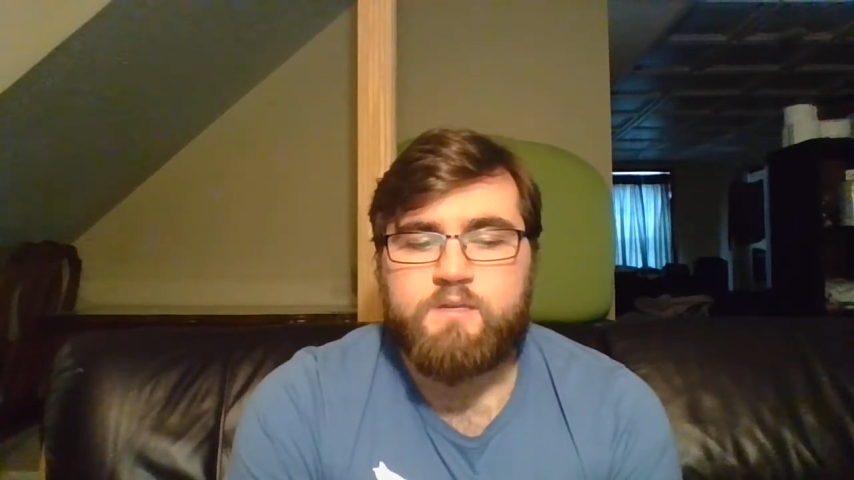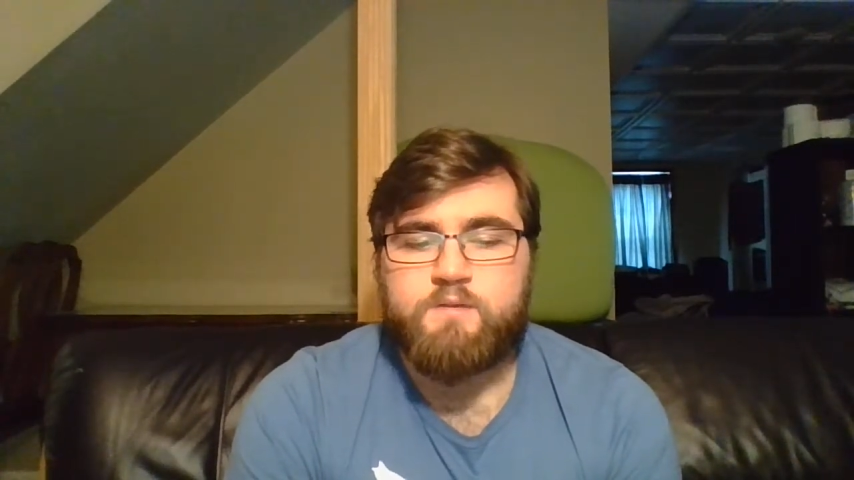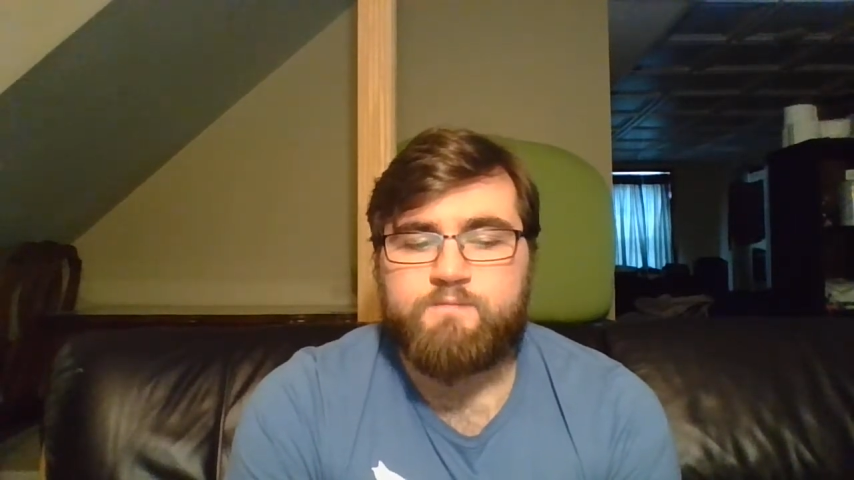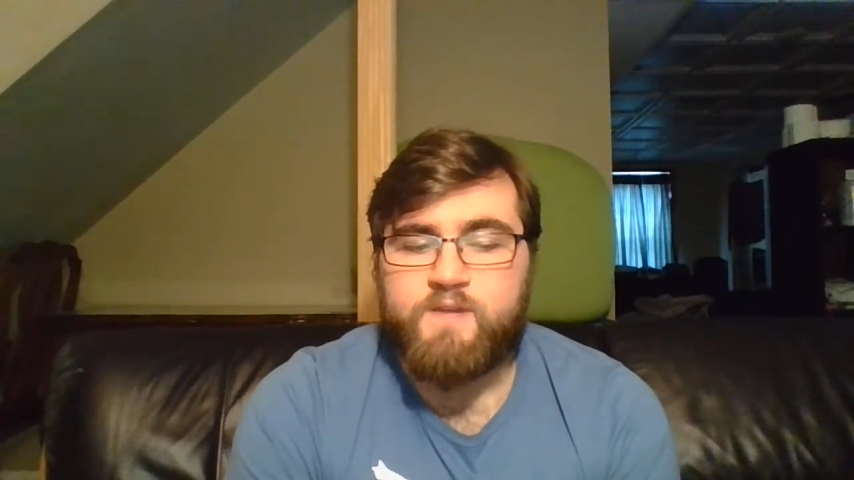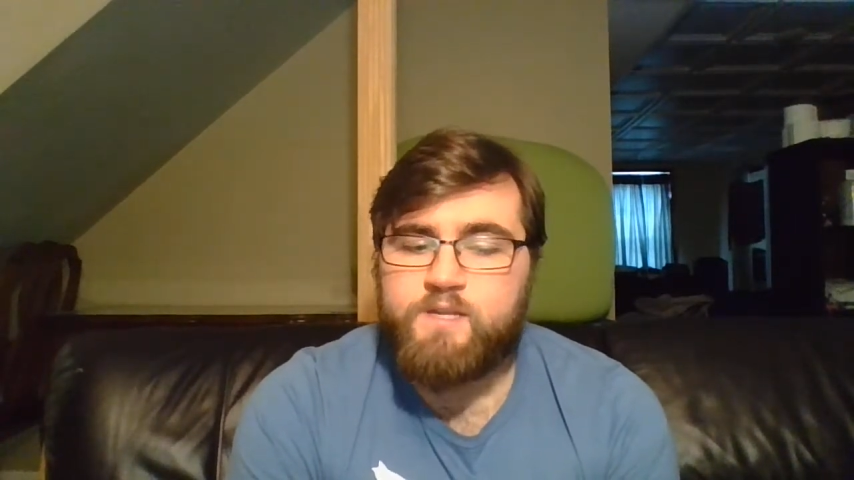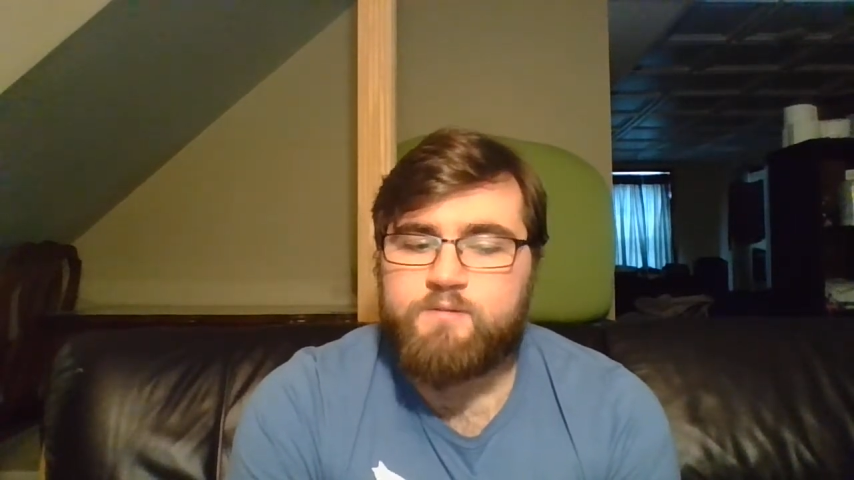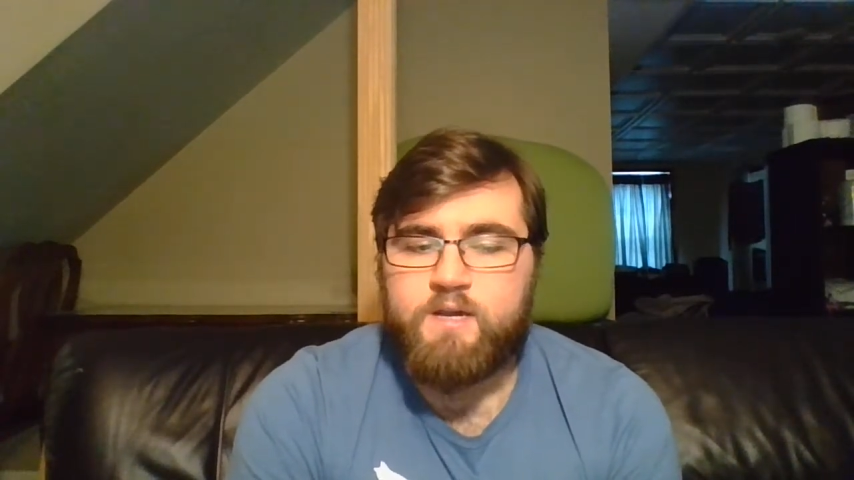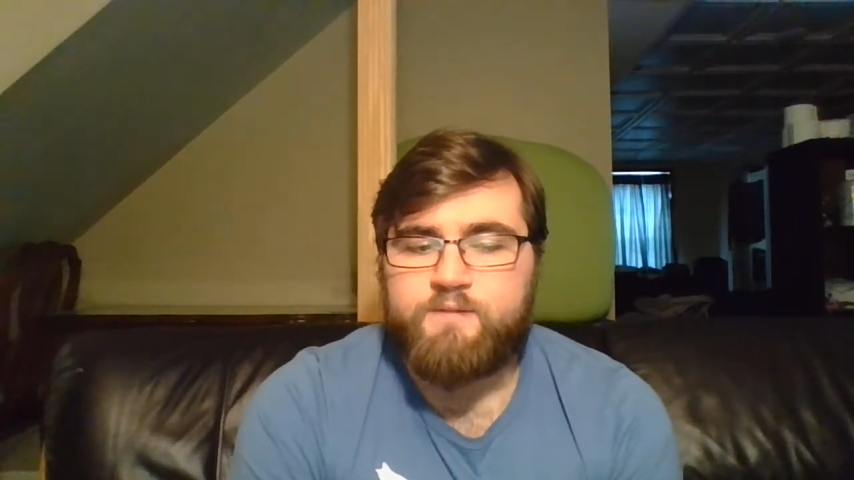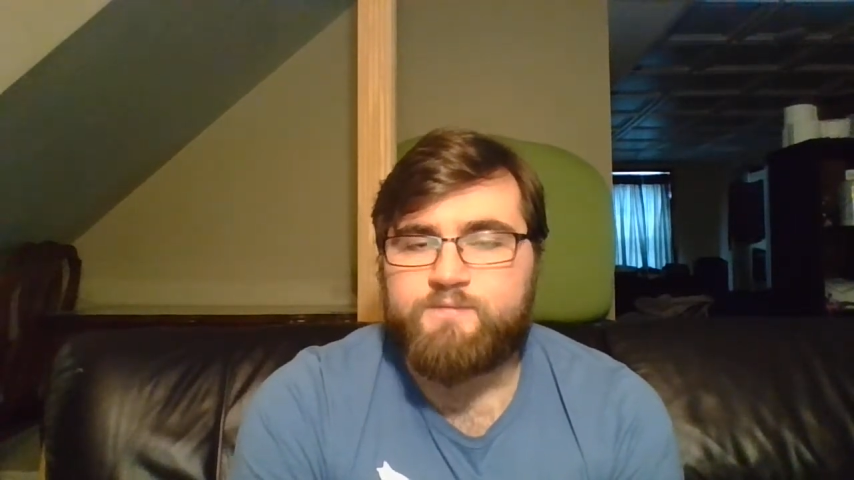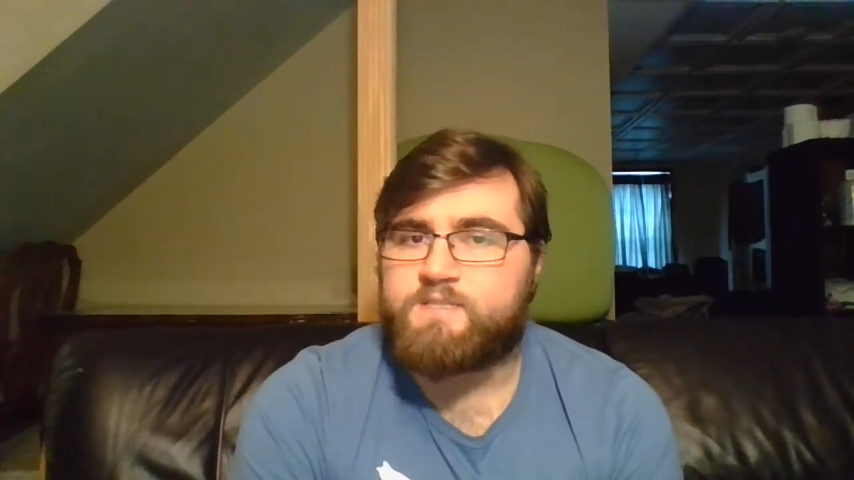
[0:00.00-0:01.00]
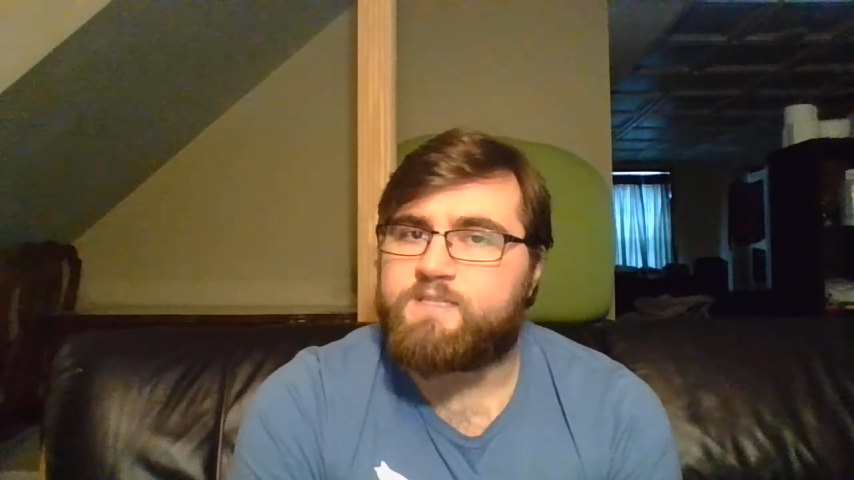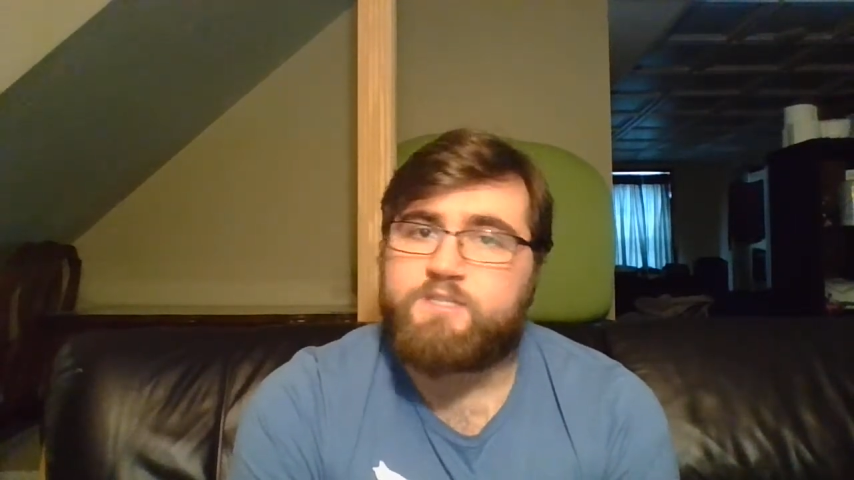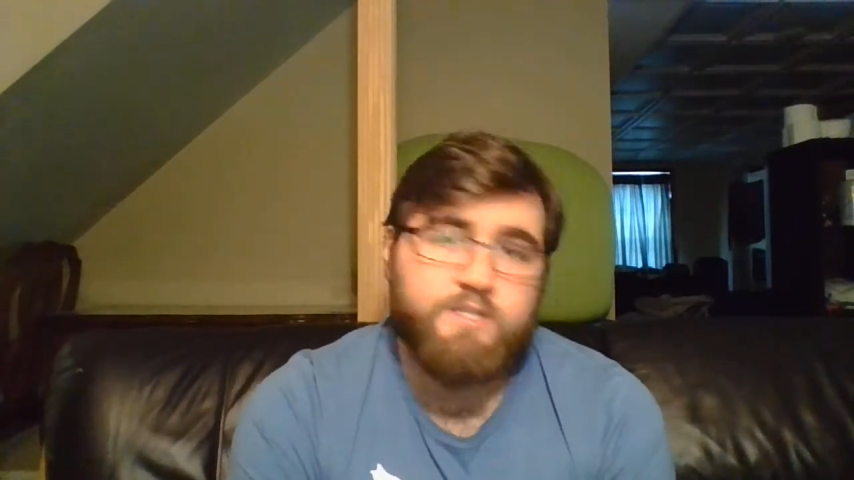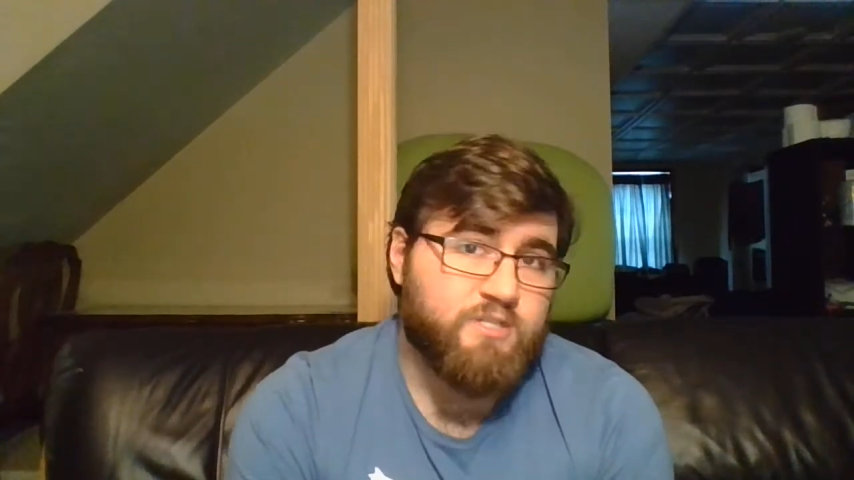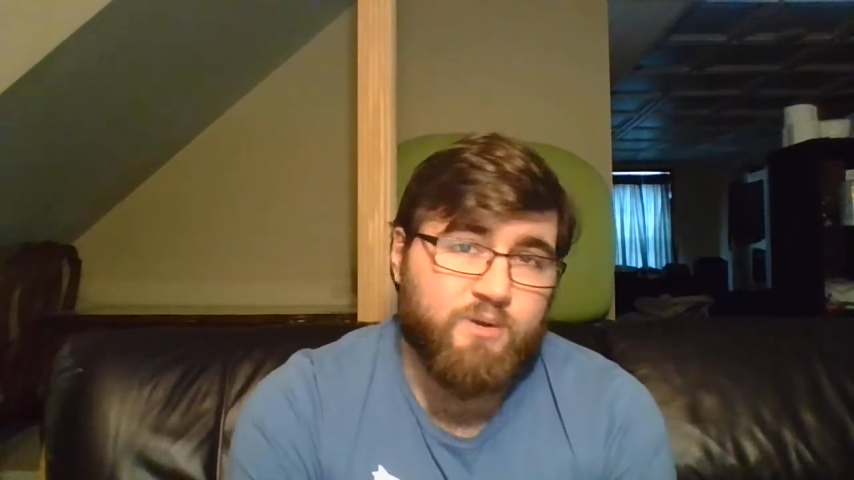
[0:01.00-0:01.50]
video conferences
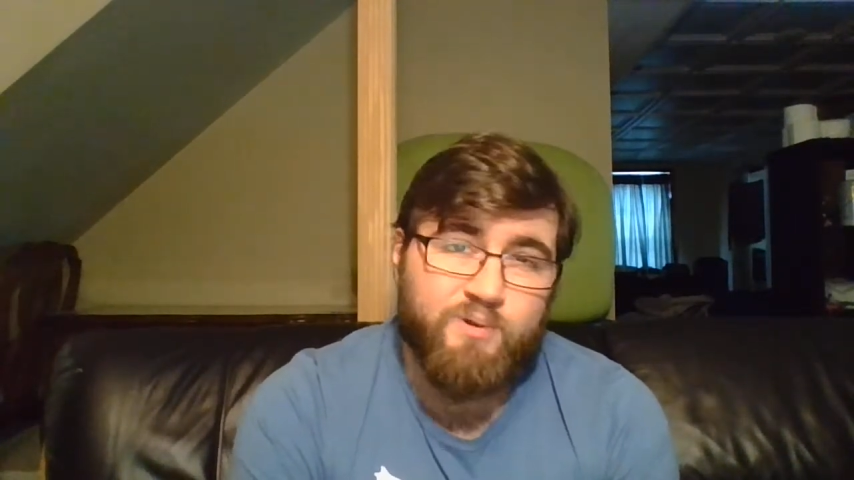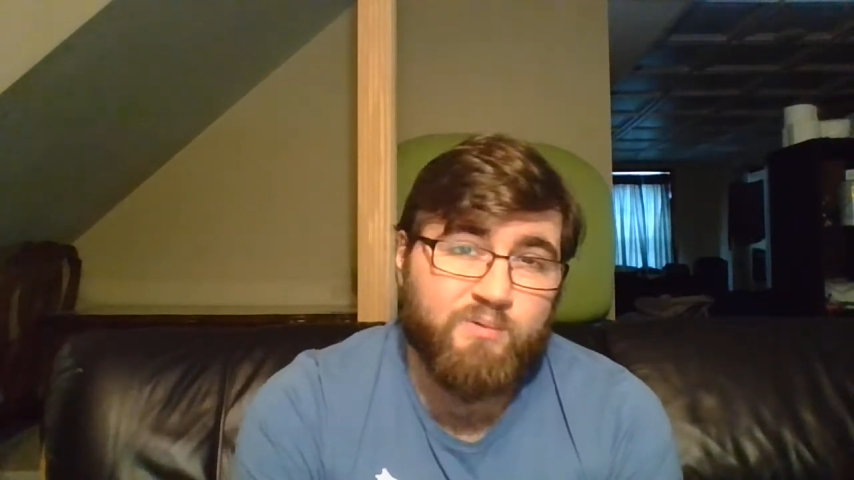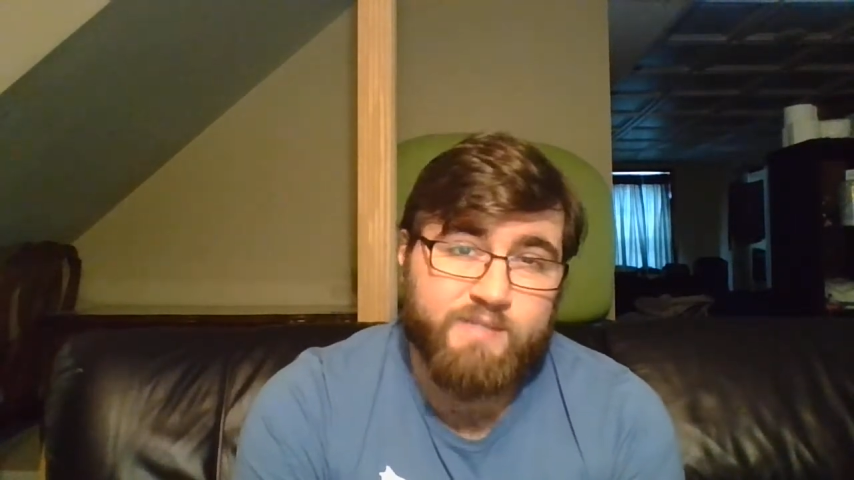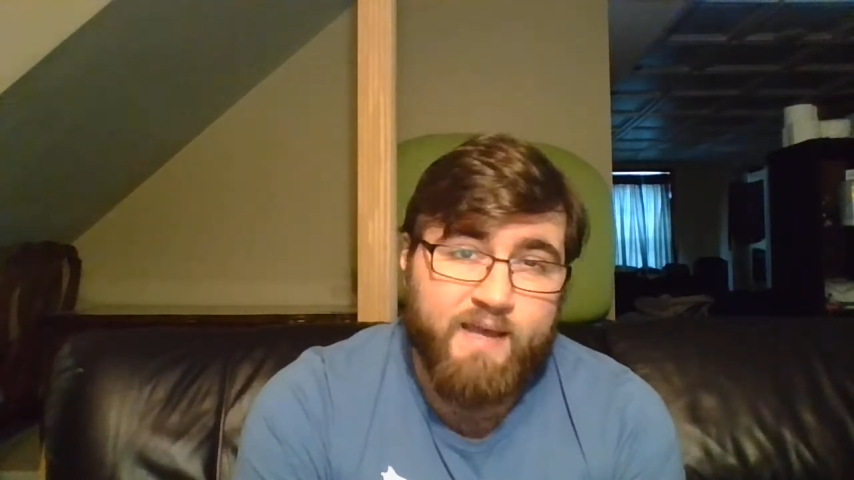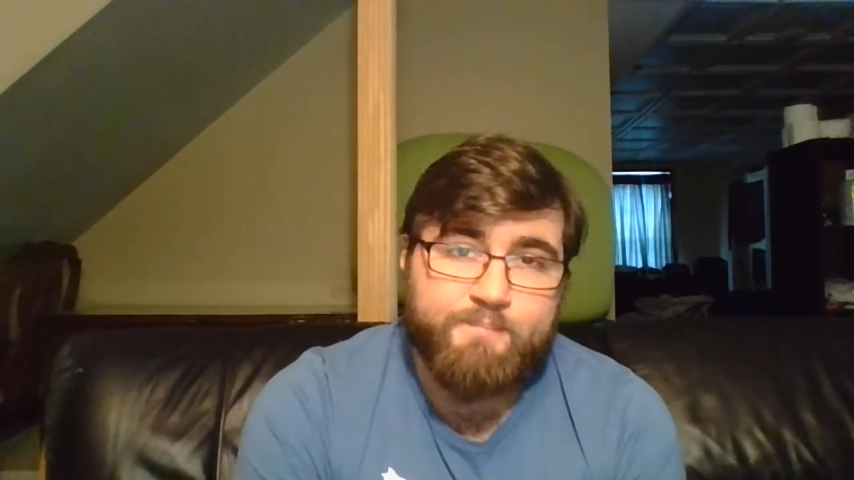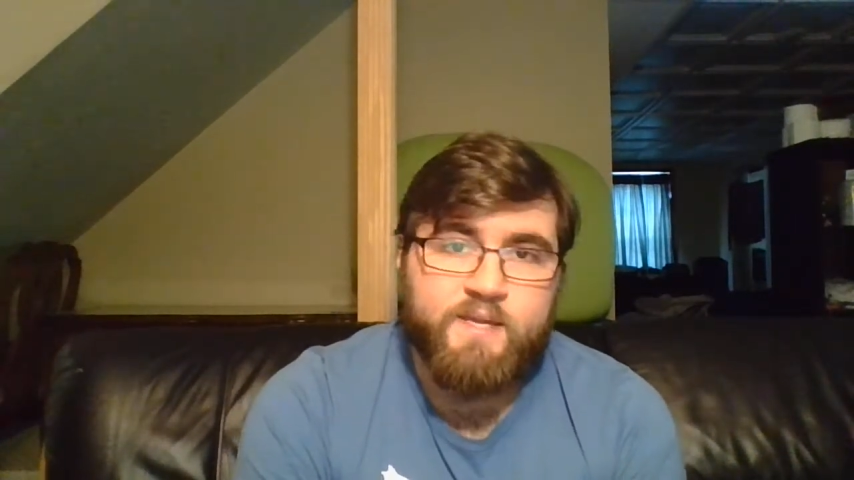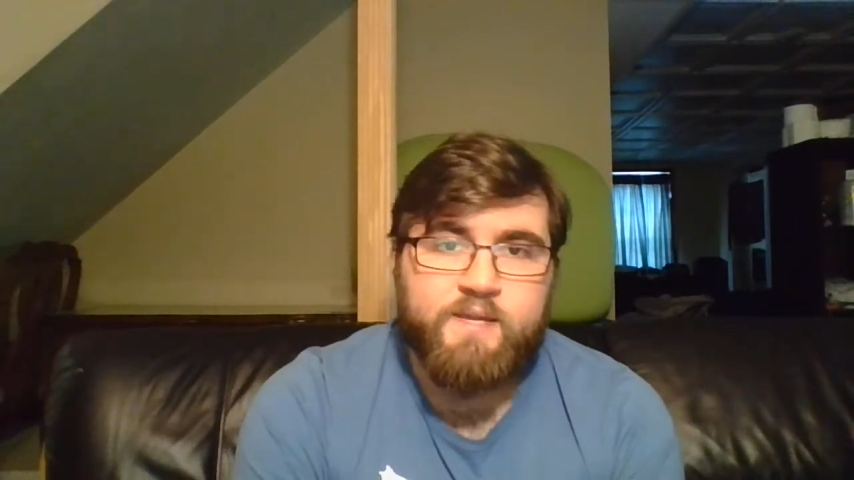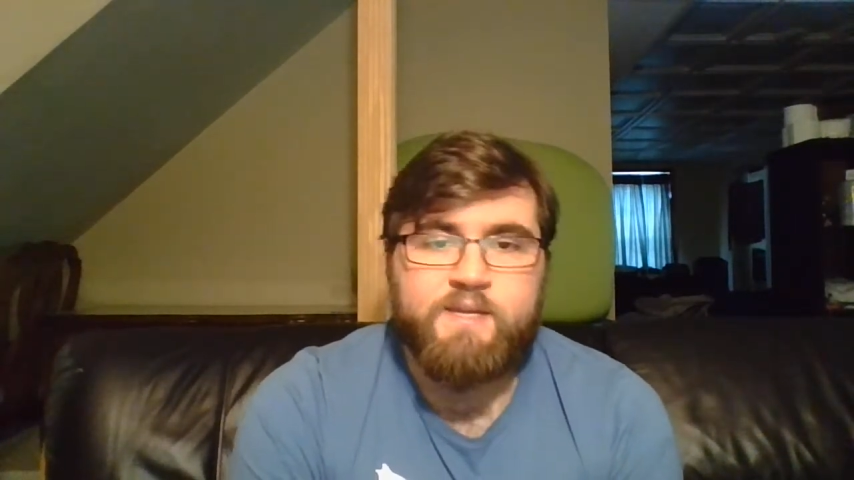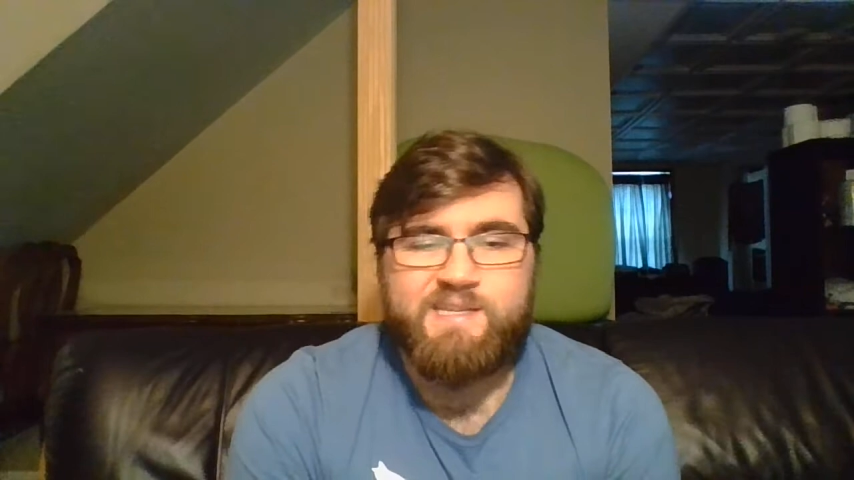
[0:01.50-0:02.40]
just don't hold up.